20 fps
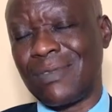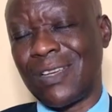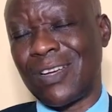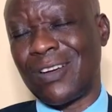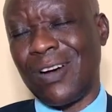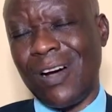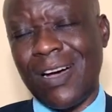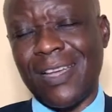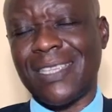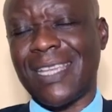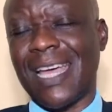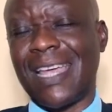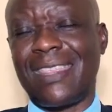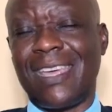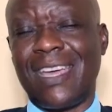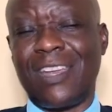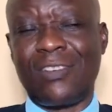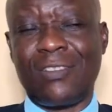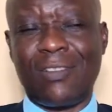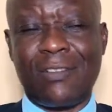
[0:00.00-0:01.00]
Because at
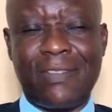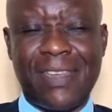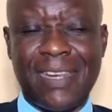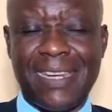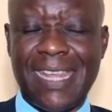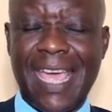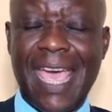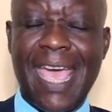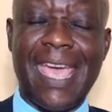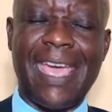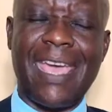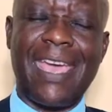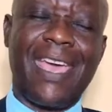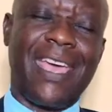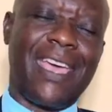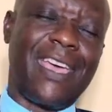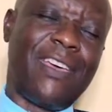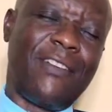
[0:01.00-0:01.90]
the end of the day,